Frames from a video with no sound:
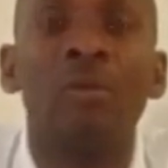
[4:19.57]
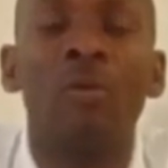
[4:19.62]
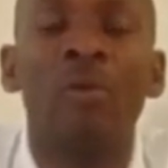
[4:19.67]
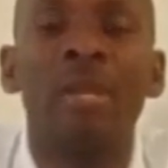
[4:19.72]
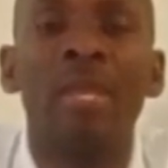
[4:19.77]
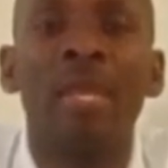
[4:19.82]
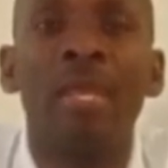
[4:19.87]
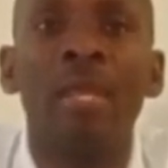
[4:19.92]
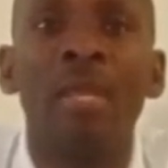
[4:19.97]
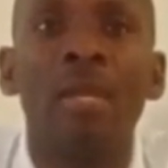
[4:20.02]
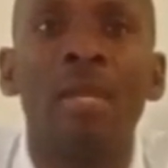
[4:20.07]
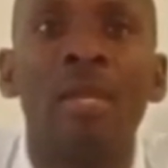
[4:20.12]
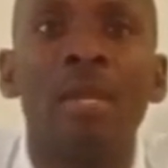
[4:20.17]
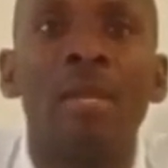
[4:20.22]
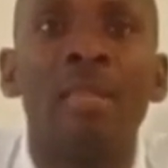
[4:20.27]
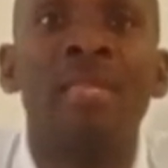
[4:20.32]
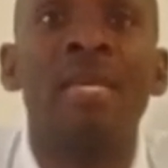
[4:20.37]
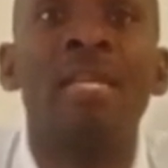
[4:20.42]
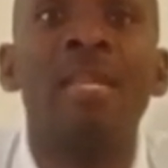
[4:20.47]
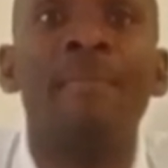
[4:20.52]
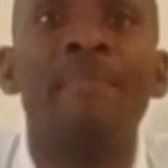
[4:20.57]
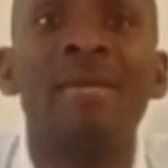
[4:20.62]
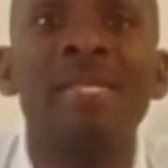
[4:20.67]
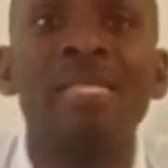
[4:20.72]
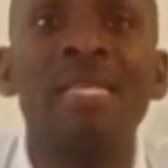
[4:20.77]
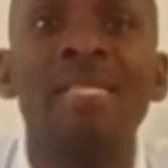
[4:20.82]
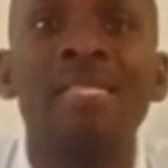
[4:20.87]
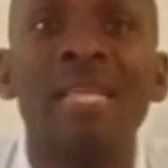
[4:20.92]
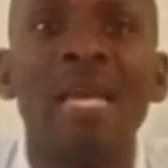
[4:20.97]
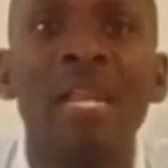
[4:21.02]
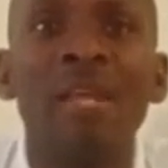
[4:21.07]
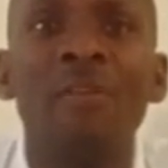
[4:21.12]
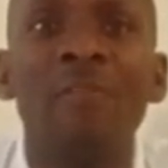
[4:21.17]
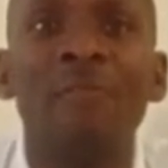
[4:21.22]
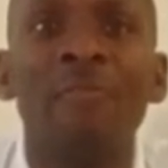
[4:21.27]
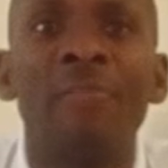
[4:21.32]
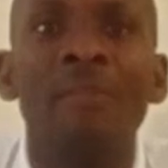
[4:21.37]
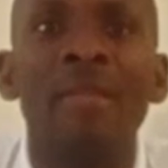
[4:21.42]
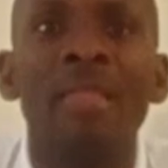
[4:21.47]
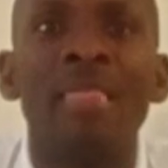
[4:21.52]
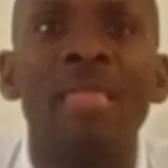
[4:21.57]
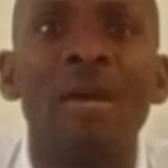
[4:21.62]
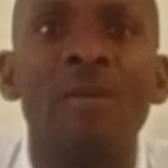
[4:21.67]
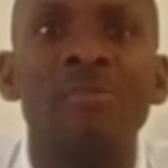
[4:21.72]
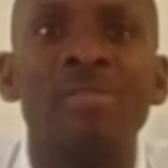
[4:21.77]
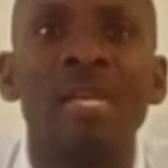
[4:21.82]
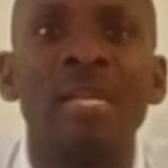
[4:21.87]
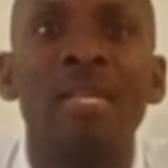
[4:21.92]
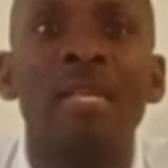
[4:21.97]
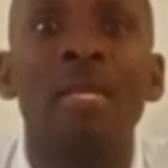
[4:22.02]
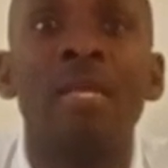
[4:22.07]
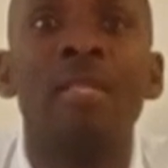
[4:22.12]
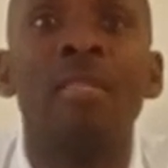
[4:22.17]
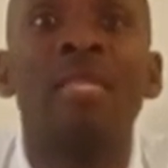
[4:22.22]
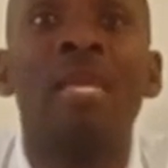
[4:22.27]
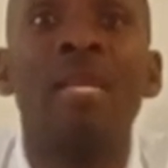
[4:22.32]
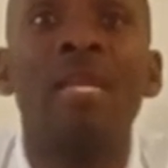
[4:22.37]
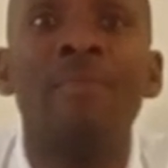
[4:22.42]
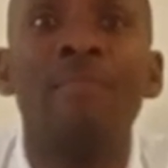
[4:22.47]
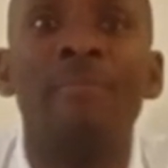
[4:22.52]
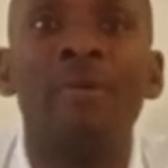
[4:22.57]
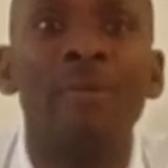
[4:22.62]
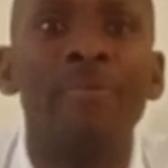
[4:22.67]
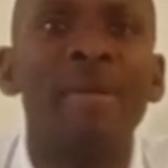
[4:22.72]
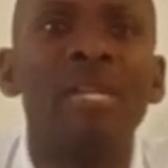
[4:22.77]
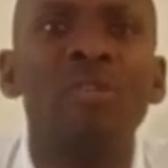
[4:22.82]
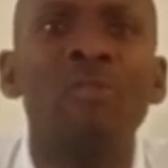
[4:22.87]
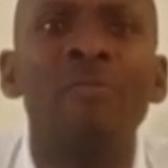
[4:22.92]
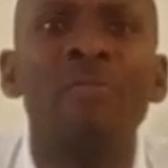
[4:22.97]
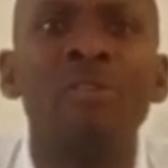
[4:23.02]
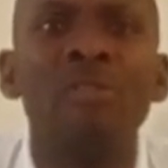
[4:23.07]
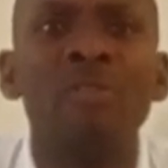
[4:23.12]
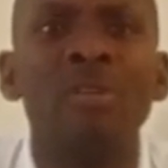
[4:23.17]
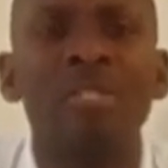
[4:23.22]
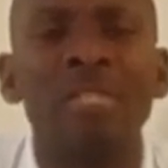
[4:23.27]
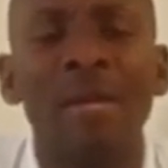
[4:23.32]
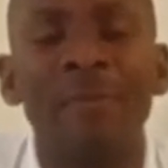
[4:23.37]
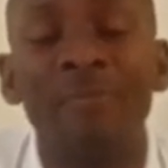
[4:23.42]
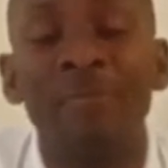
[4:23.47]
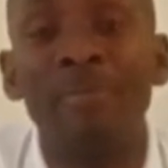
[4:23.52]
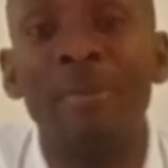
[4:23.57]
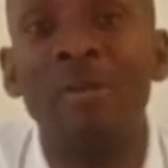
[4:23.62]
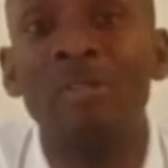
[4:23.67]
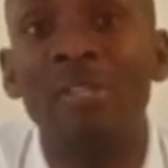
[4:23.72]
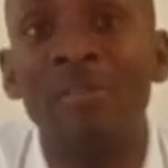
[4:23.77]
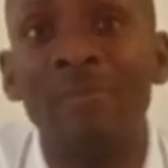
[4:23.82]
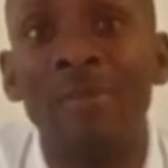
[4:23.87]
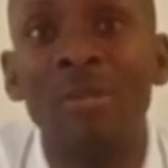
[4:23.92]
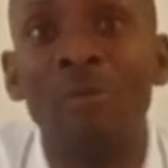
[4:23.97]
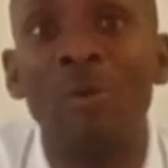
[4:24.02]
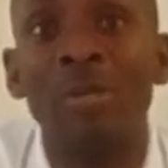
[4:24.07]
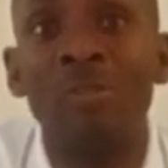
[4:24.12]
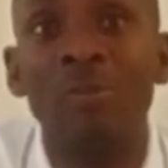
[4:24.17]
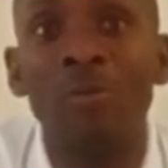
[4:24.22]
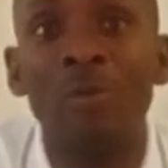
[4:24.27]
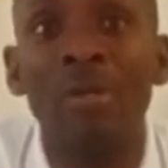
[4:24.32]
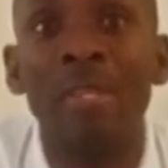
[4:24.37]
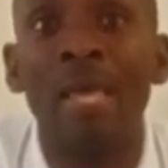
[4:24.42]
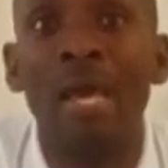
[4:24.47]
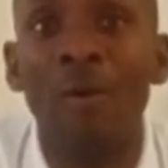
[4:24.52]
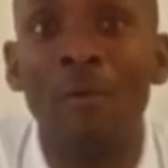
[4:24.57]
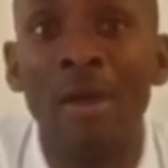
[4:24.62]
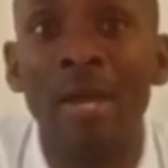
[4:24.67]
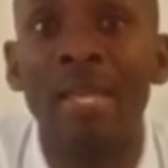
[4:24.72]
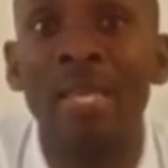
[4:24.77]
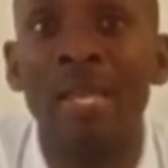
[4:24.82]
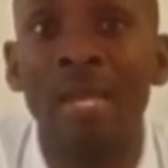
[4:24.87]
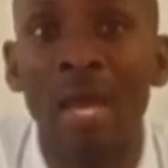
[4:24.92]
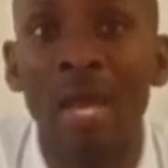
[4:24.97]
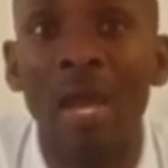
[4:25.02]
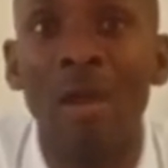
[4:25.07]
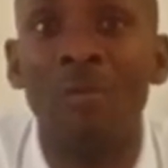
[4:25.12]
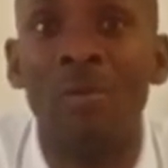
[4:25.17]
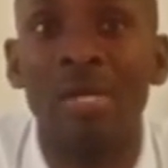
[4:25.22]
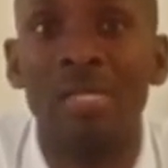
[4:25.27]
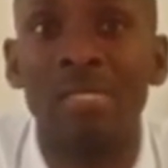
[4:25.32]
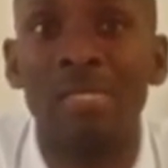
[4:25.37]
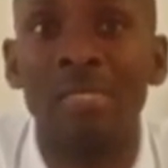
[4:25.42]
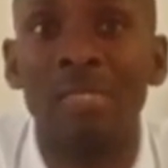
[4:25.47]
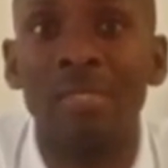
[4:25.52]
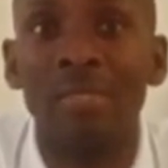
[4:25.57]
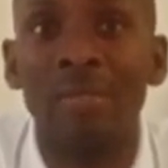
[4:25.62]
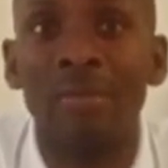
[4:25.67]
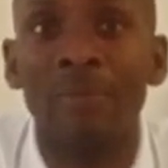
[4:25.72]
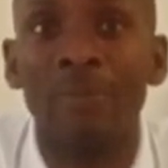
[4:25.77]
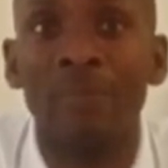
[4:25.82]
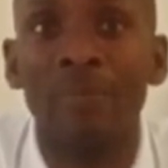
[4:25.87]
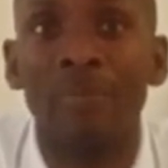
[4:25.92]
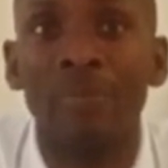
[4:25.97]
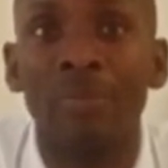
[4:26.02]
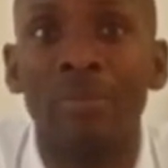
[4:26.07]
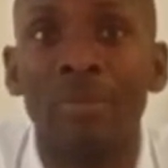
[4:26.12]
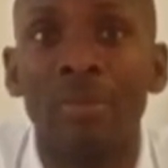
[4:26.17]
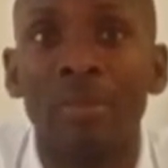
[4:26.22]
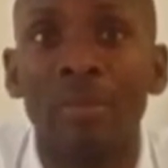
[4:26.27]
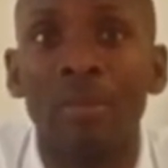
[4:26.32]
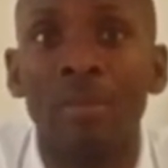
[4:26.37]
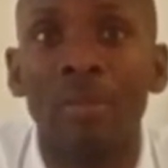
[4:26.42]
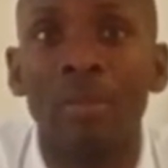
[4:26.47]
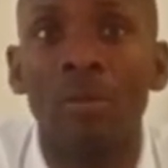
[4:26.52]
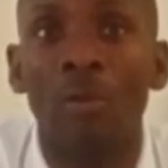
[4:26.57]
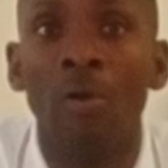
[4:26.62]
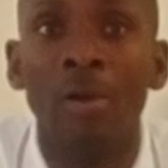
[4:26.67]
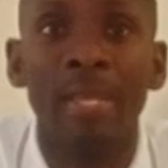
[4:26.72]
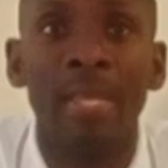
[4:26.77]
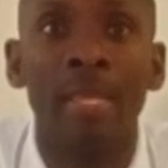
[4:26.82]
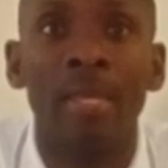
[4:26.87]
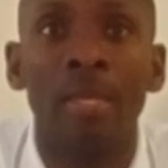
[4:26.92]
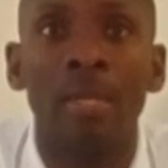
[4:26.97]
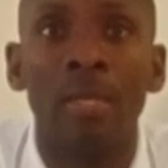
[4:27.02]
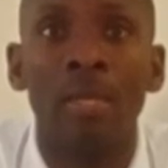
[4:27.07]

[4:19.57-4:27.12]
okay? Then a basic salary of 3,000. Then, but you've not talked about even what you call the working hours. Okay.